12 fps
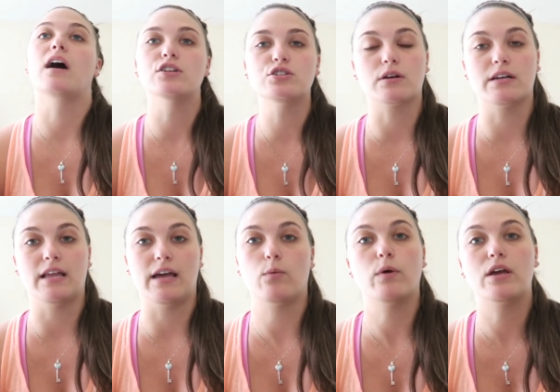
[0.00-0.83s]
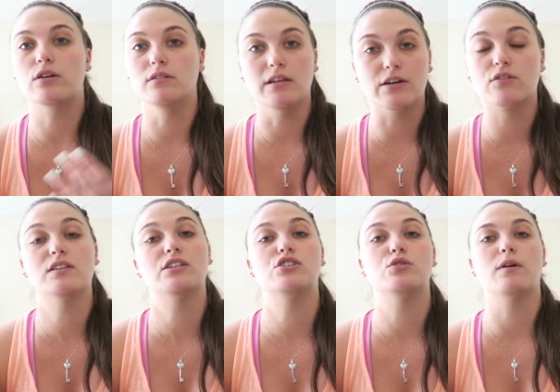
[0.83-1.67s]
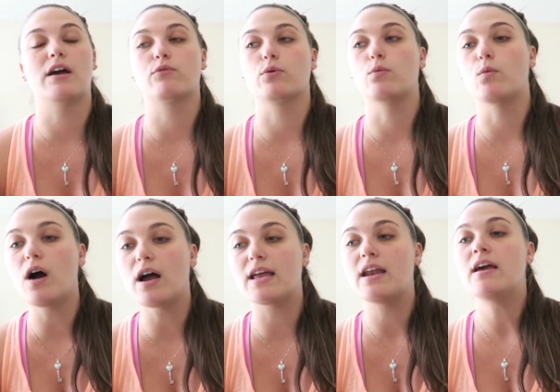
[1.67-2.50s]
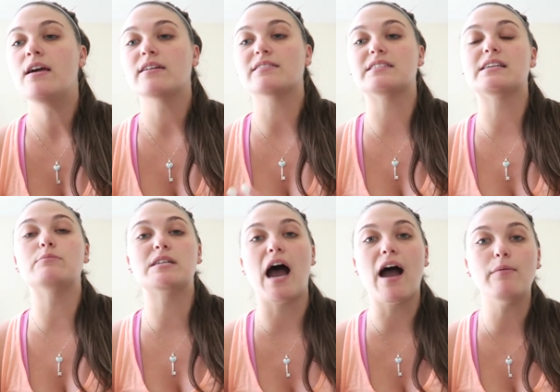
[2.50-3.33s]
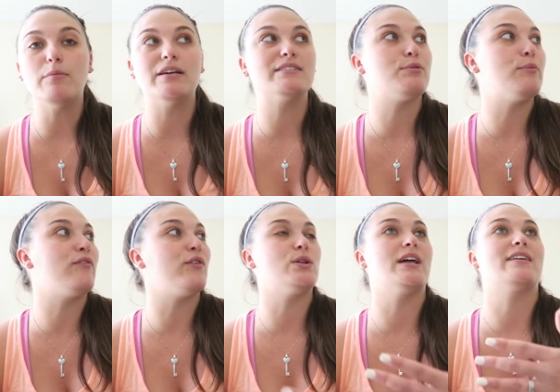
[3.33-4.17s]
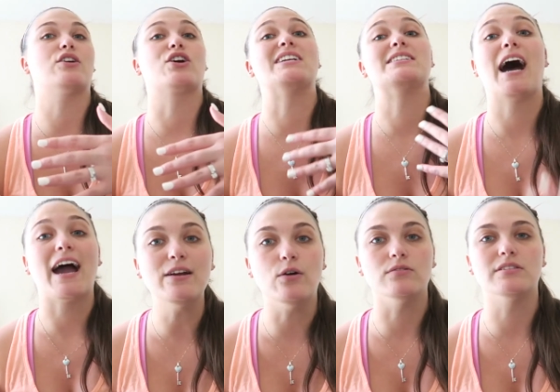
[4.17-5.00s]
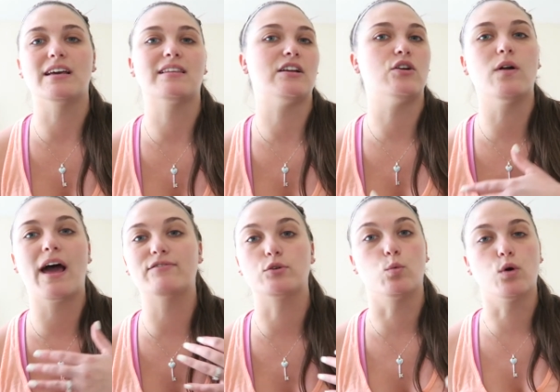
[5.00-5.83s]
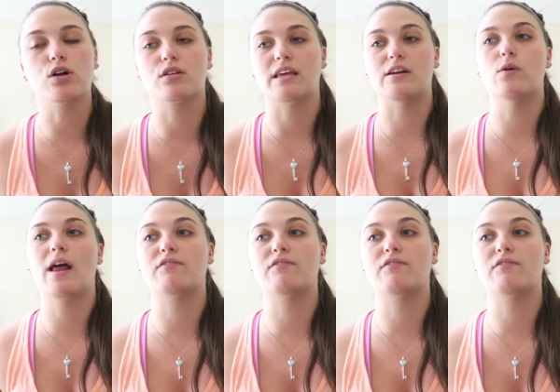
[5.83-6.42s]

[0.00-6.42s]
country, like we can literally do whatever we want, at the same time, it makes people feel like they're entitled. Like they don't have to work, they don't